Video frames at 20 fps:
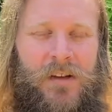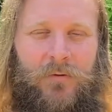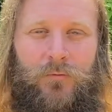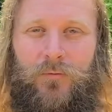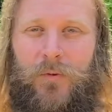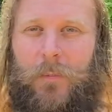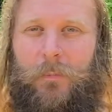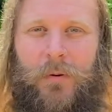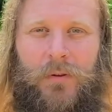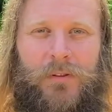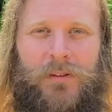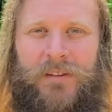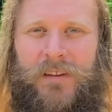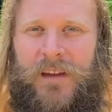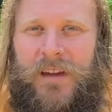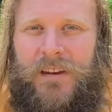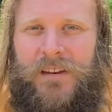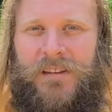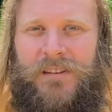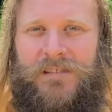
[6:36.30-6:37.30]
rippled
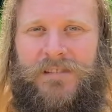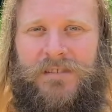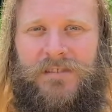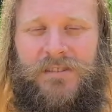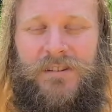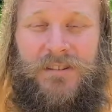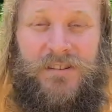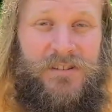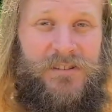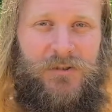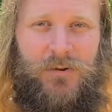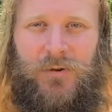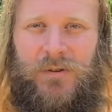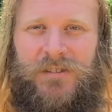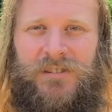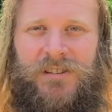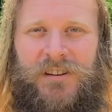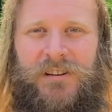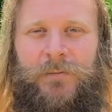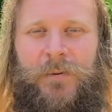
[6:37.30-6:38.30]
and is
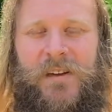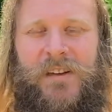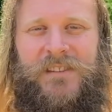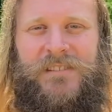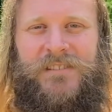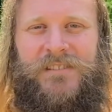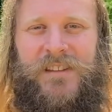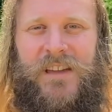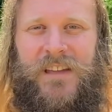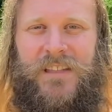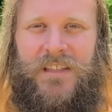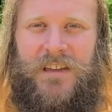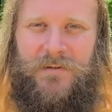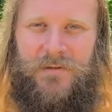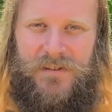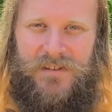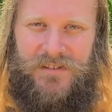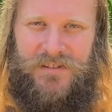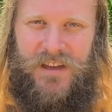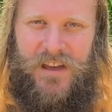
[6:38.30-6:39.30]
distorted, but instead
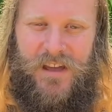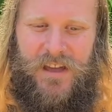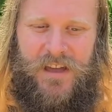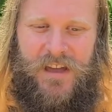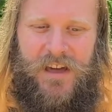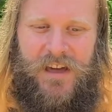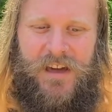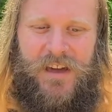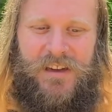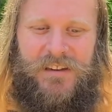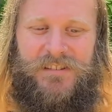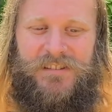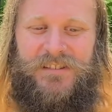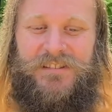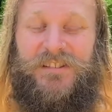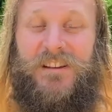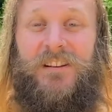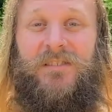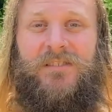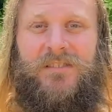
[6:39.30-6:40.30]
there is uh, a
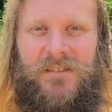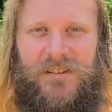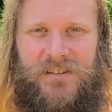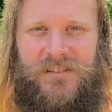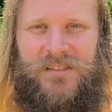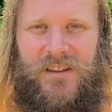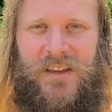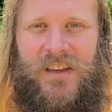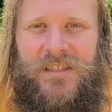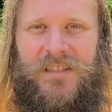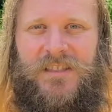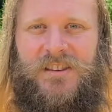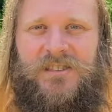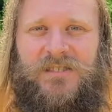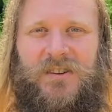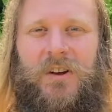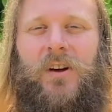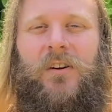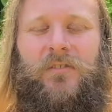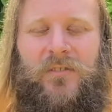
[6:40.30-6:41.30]
stillness in the
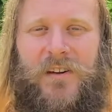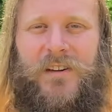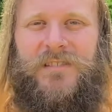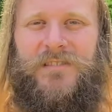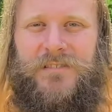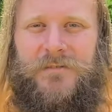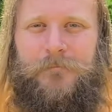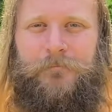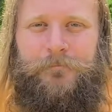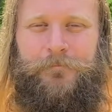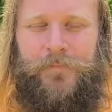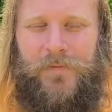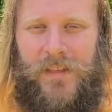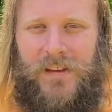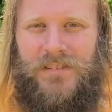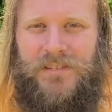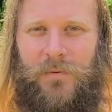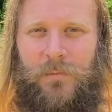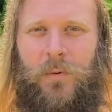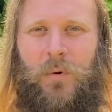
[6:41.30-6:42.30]
surface.
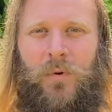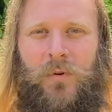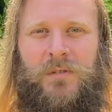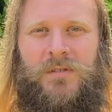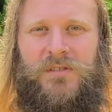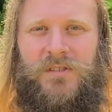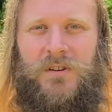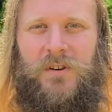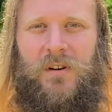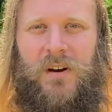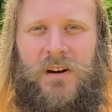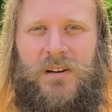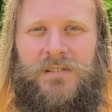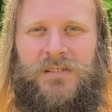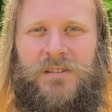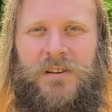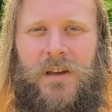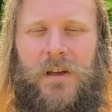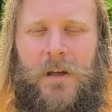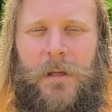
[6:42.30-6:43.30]
That's important to
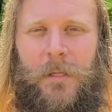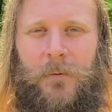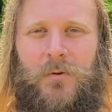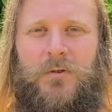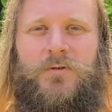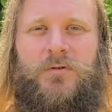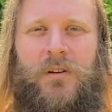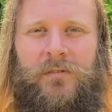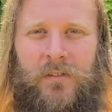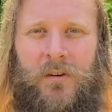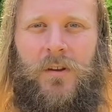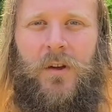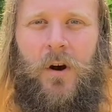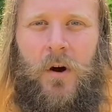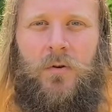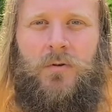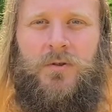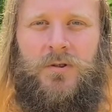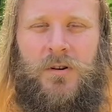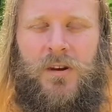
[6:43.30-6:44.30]
us. We're driven
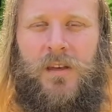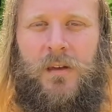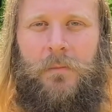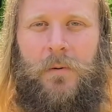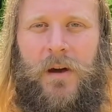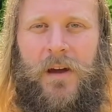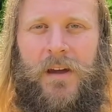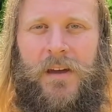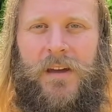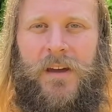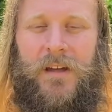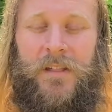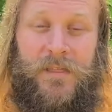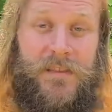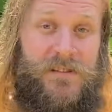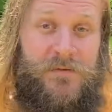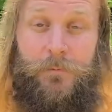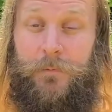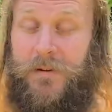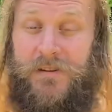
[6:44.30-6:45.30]
culturally by
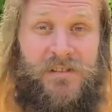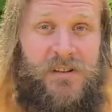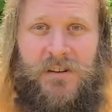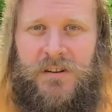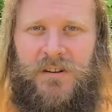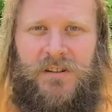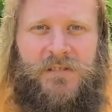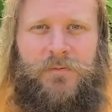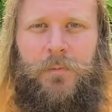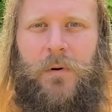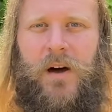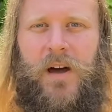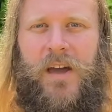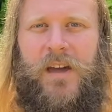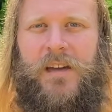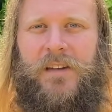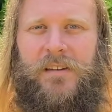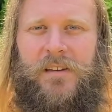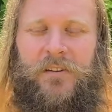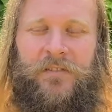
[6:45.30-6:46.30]
this busyness, by
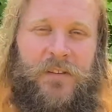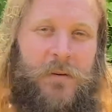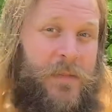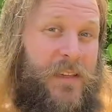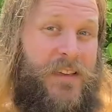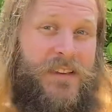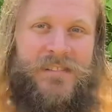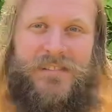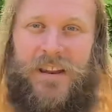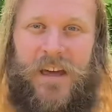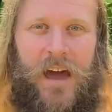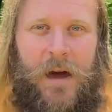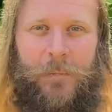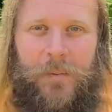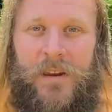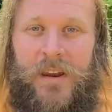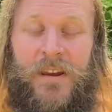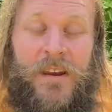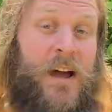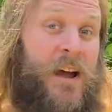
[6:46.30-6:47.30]
if something isn't
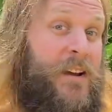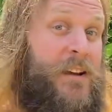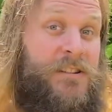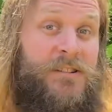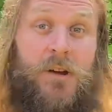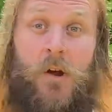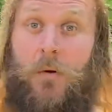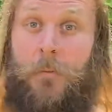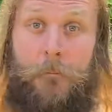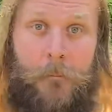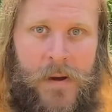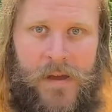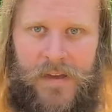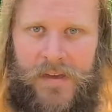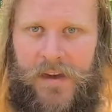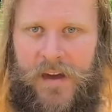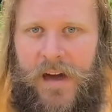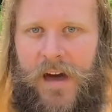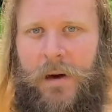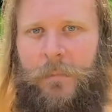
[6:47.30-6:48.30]
happening, I need to go
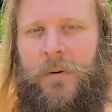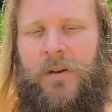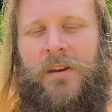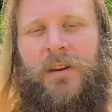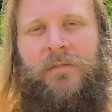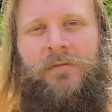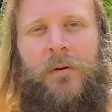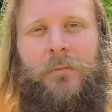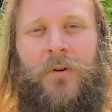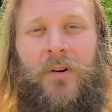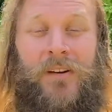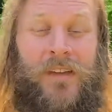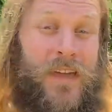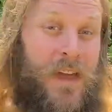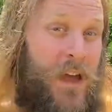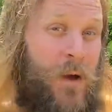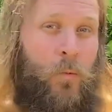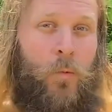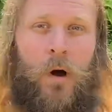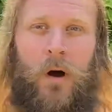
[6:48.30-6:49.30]
make it happen. If I'm not
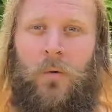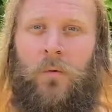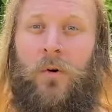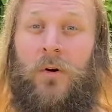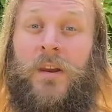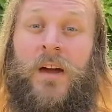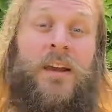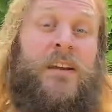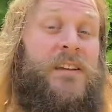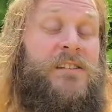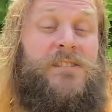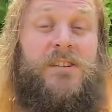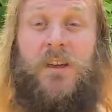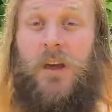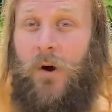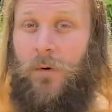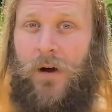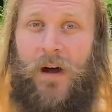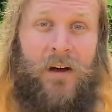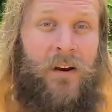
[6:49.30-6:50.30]
getting what I want, I need to
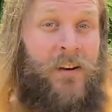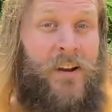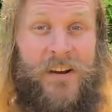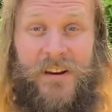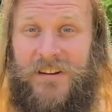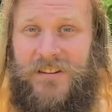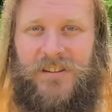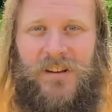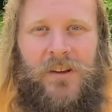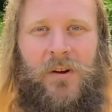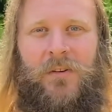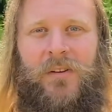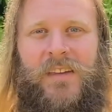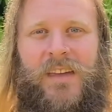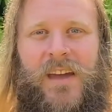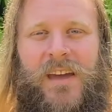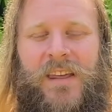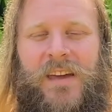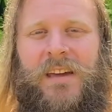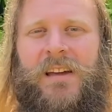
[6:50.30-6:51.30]
go out and I need to go and
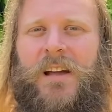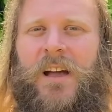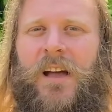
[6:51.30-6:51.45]
get it.